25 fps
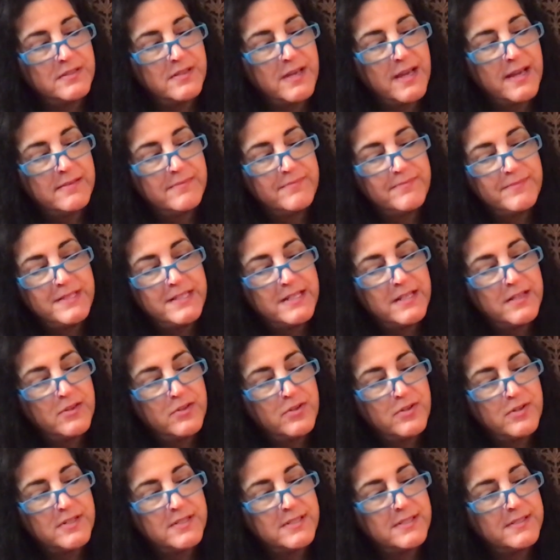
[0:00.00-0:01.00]
I mean, I
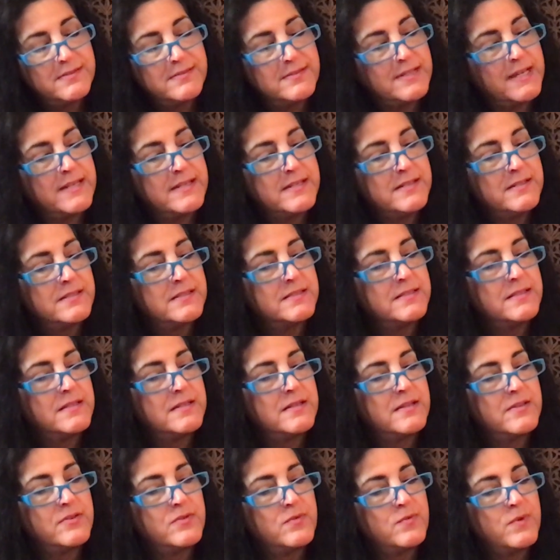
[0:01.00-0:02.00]
looked and I didn't see it
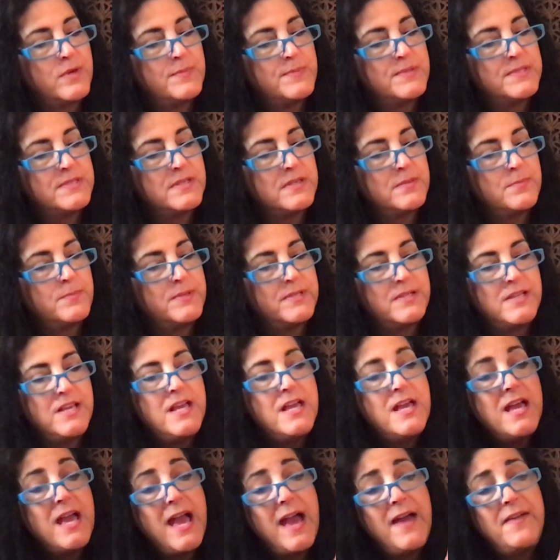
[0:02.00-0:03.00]
on their website,
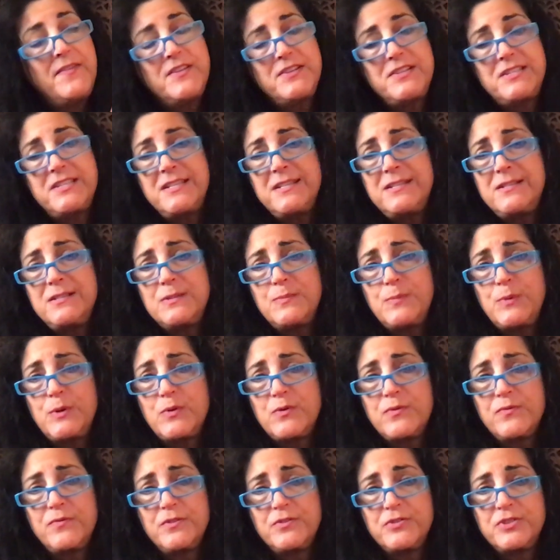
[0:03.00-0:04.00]
and the tin's
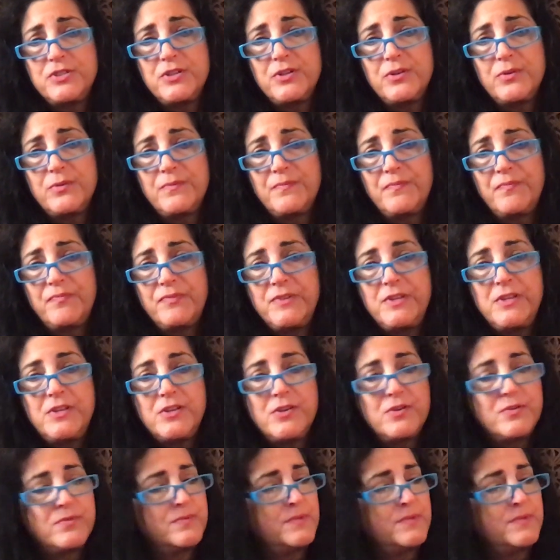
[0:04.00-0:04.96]
beautiful too, you know.